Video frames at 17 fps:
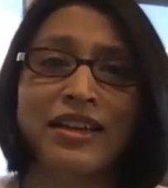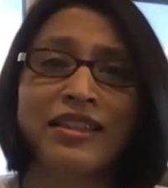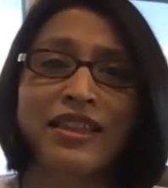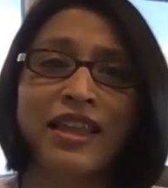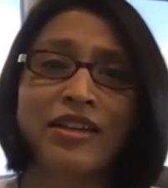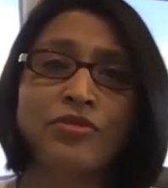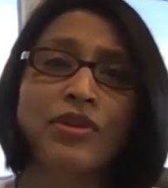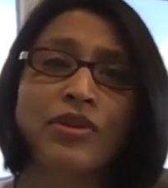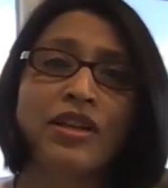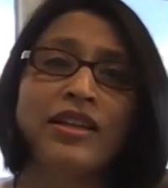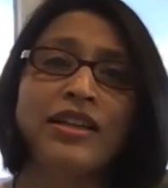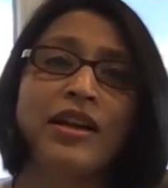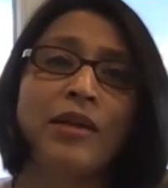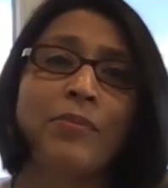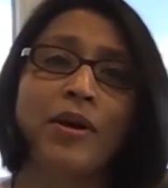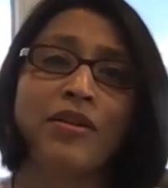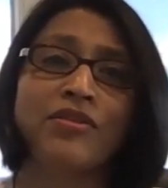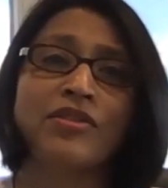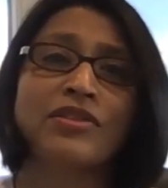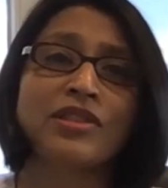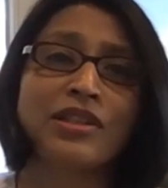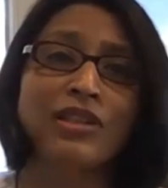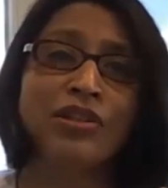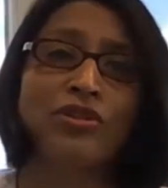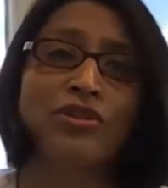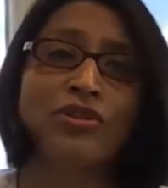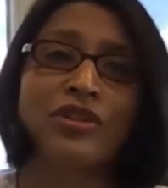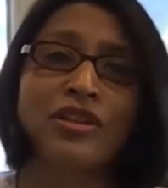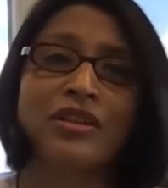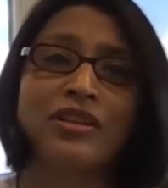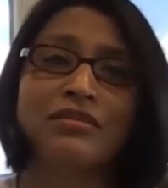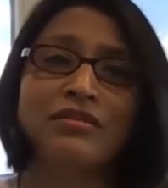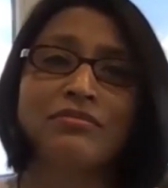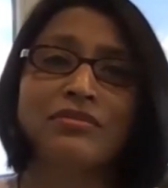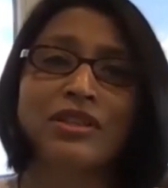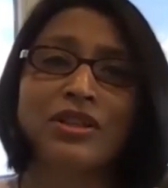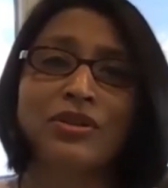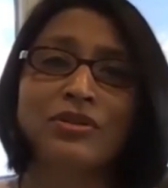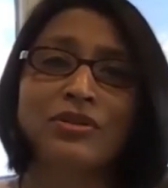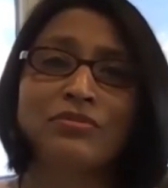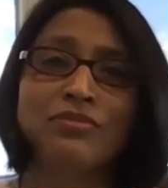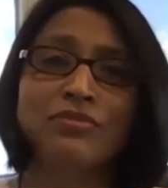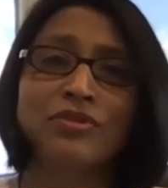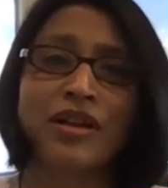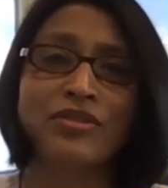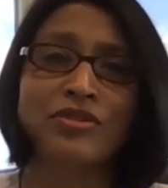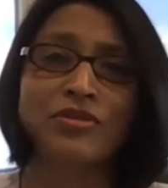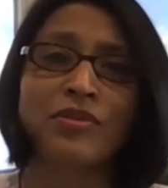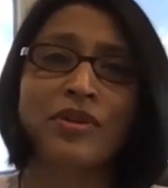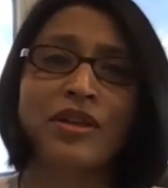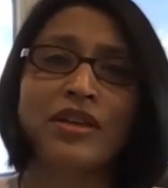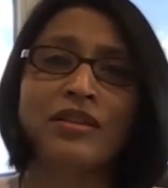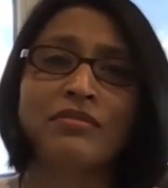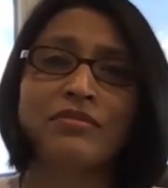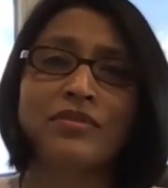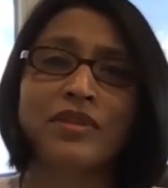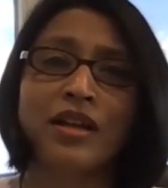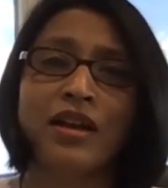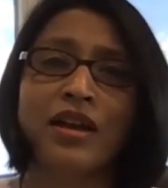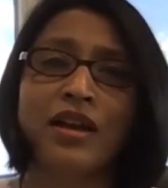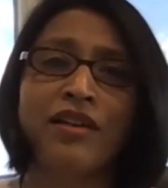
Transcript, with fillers: that really are part of the solution, you know, try to bring uh,